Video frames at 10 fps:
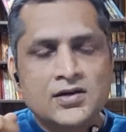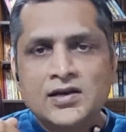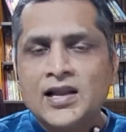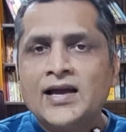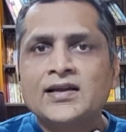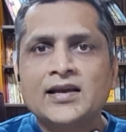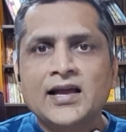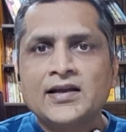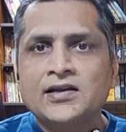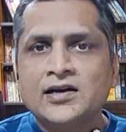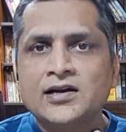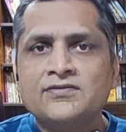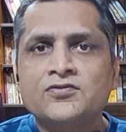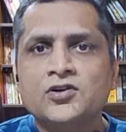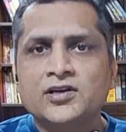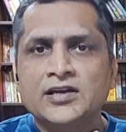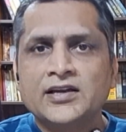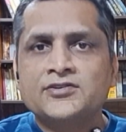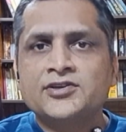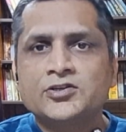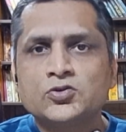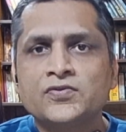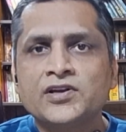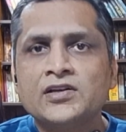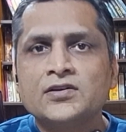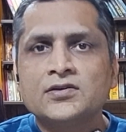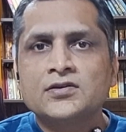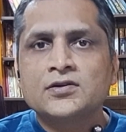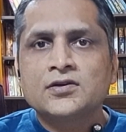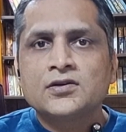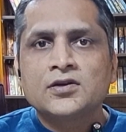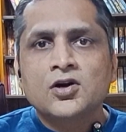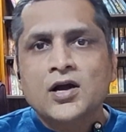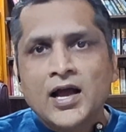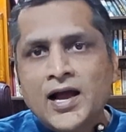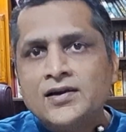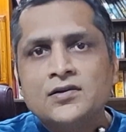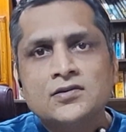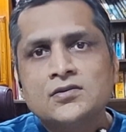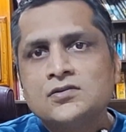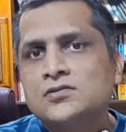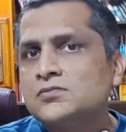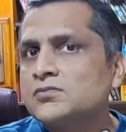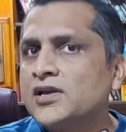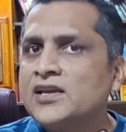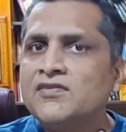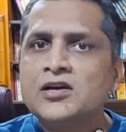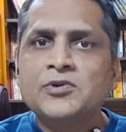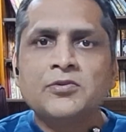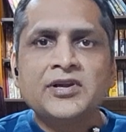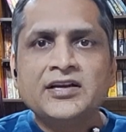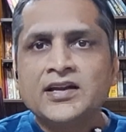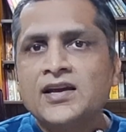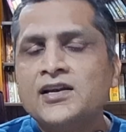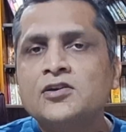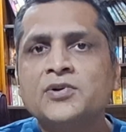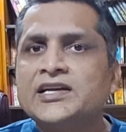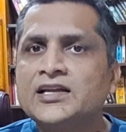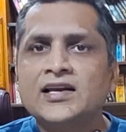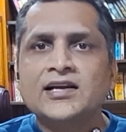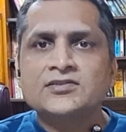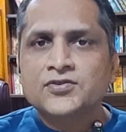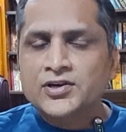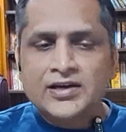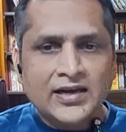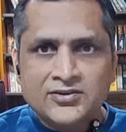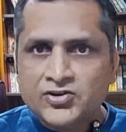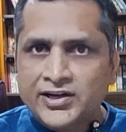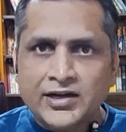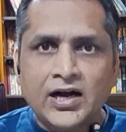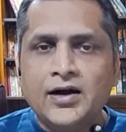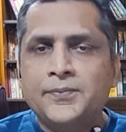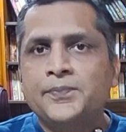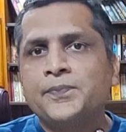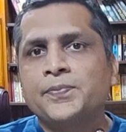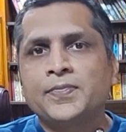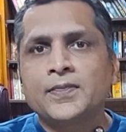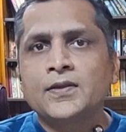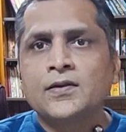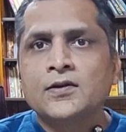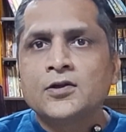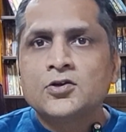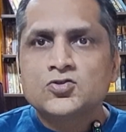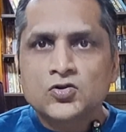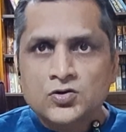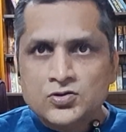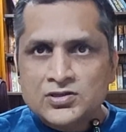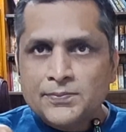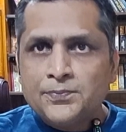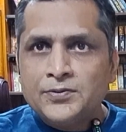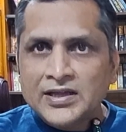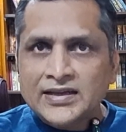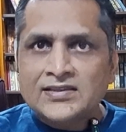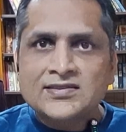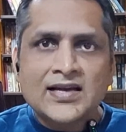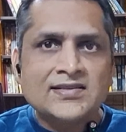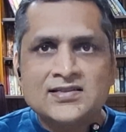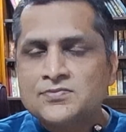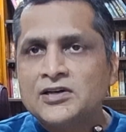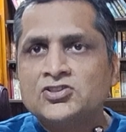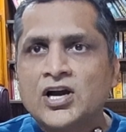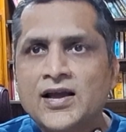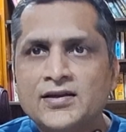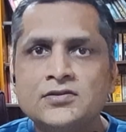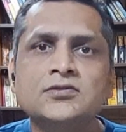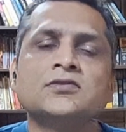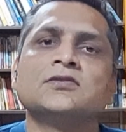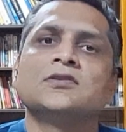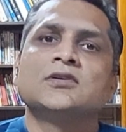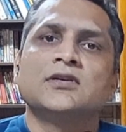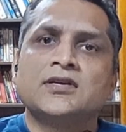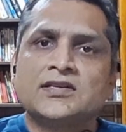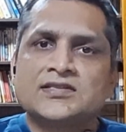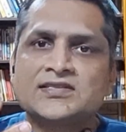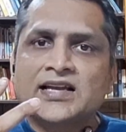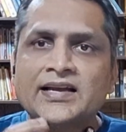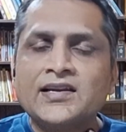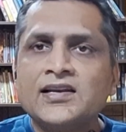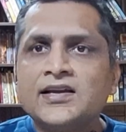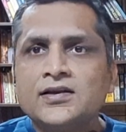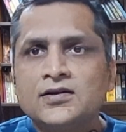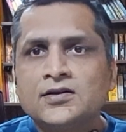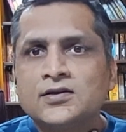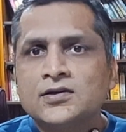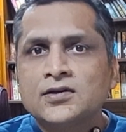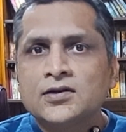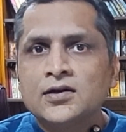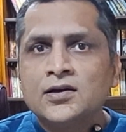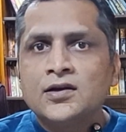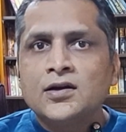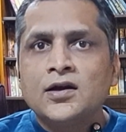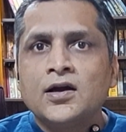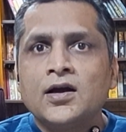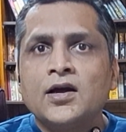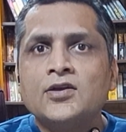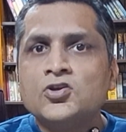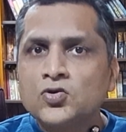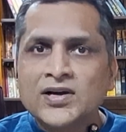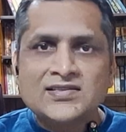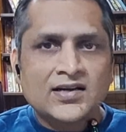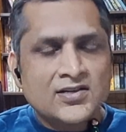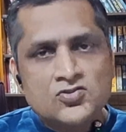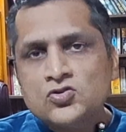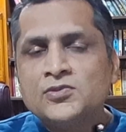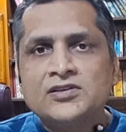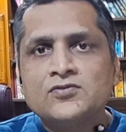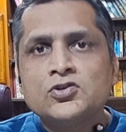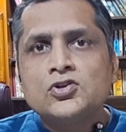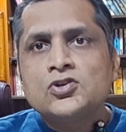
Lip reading: a lakh and a half for an electric two-wheeler, and anywhere between 10 and 20 lakhs for an electric car. So the ticket size is much higher. Secondly, you as a consumer would